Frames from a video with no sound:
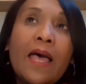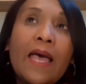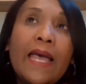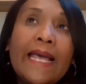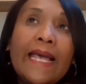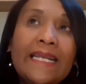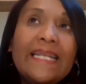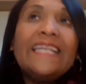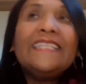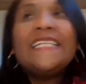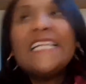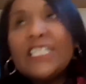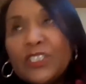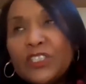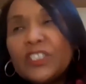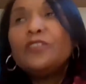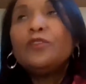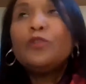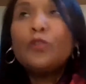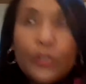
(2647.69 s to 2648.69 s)
in
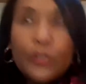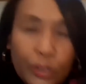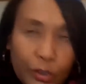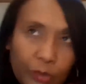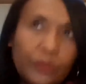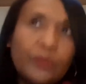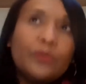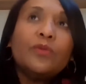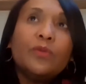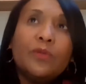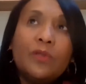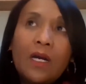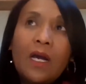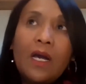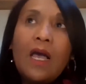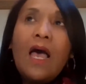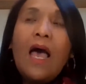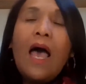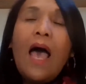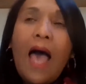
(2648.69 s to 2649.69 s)
addition to
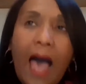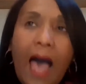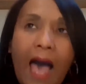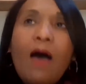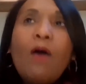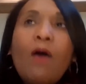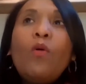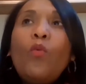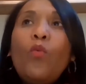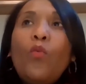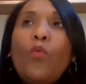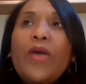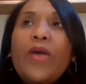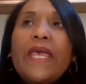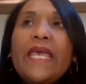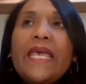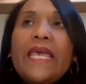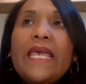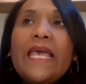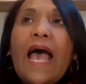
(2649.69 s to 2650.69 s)
how
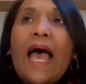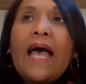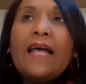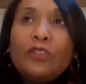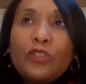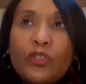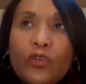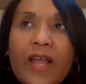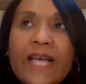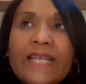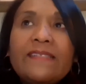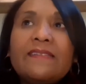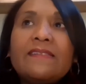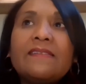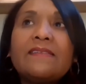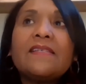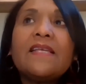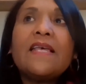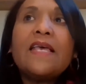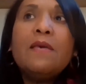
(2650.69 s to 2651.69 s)
we address
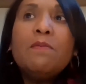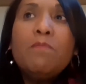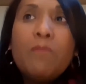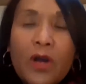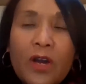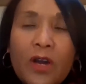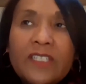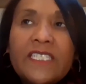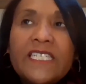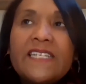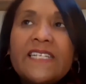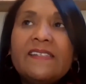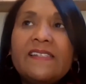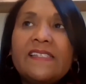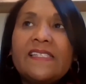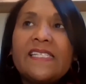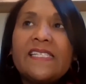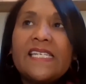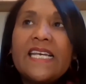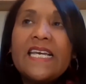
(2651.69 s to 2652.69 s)

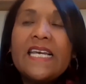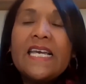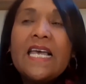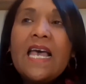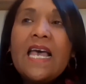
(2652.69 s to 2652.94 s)
emergency,